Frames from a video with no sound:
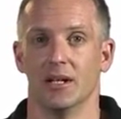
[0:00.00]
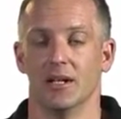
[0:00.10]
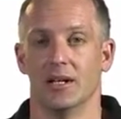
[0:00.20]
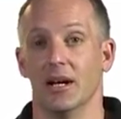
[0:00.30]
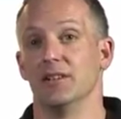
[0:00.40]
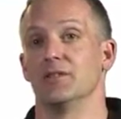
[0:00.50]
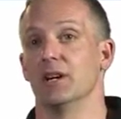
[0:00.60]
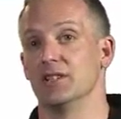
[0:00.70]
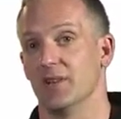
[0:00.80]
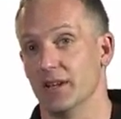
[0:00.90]
And there's a
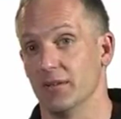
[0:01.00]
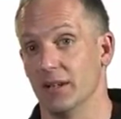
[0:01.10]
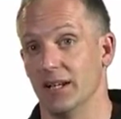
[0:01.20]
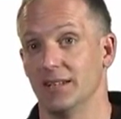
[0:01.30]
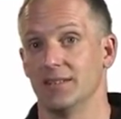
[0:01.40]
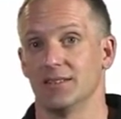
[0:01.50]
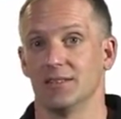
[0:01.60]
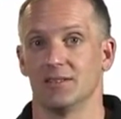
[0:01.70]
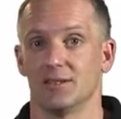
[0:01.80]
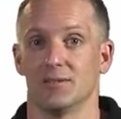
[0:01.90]
range of other related
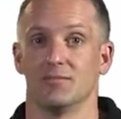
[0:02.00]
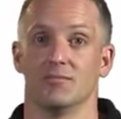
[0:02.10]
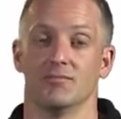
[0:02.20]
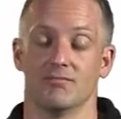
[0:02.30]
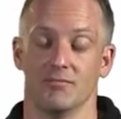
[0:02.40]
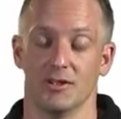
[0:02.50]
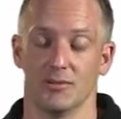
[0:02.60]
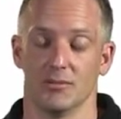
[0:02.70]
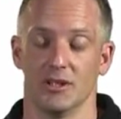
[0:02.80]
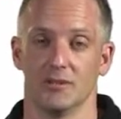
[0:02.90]
diseases as
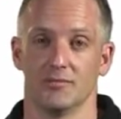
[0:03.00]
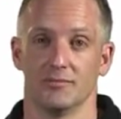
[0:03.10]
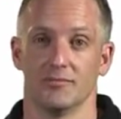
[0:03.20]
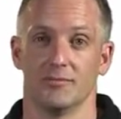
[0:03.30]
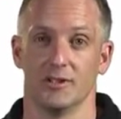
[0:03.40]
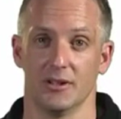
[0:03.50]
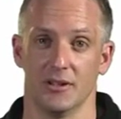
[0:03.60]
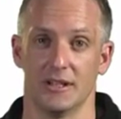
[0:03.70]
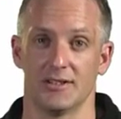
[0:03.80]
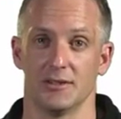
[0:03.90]
well.
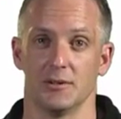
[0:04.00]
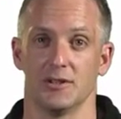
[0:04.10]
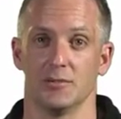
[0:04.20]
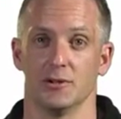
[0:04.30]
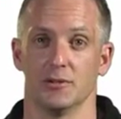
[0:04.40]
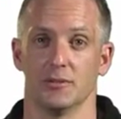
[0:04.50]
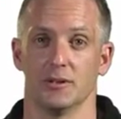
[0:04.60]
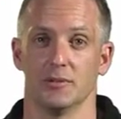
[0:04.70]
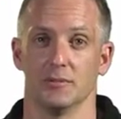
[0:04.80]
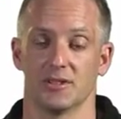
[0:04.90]
Filariasis, which is borne by
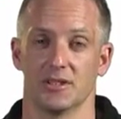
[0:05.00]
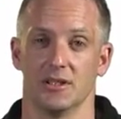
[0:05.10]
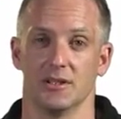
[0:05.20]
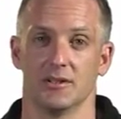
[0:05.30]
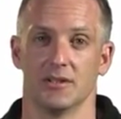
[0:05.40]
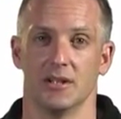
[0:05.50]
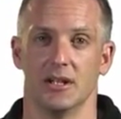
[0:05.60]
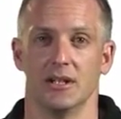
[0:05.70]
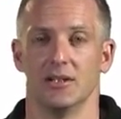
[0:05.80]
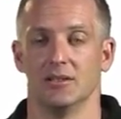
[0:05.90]
mosquitoes,
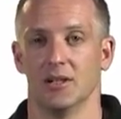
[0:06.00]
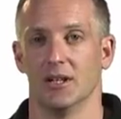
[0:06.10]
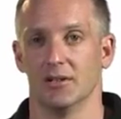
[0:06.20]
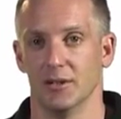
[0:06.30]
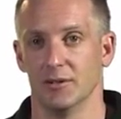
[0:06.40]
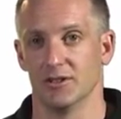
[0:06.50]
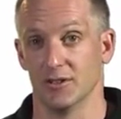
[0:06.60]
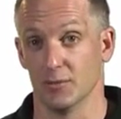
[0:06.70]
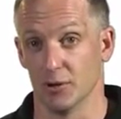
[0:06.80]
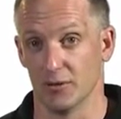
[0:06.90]
diarrhoea, which is
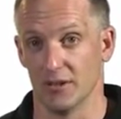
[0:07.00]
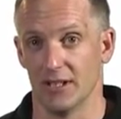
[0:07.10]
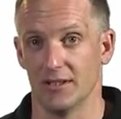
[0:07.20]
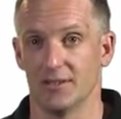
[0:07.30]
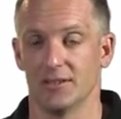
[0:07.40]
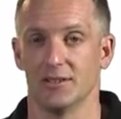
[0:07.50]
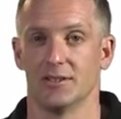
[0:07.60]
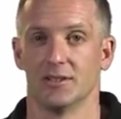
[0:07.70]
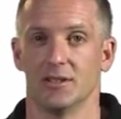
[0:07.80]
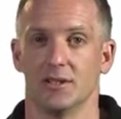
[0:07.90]
a water-related
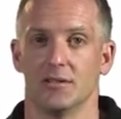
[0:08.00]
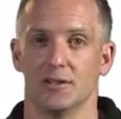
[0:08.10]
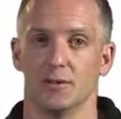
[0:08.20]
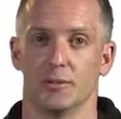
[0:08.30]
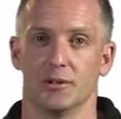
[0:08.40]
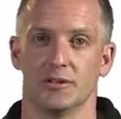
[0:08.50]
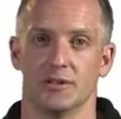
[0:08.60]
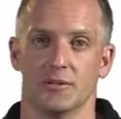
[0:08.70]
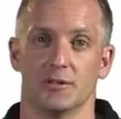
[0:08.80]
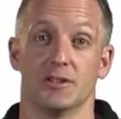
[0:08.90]
disease, fish
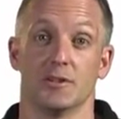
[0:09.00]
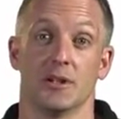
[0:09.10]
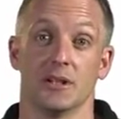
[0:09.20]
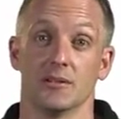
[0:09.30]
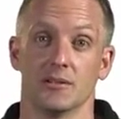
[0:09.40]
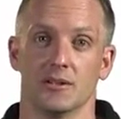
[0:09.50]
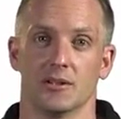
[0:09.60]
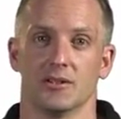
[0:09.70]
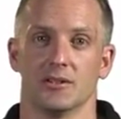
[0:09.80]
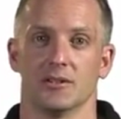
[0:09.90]
poisoning, which is about
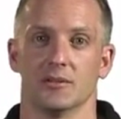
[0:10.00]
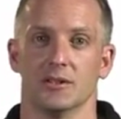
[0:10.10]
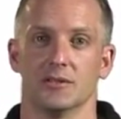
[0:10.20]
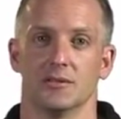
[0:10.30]
toxins on the roof,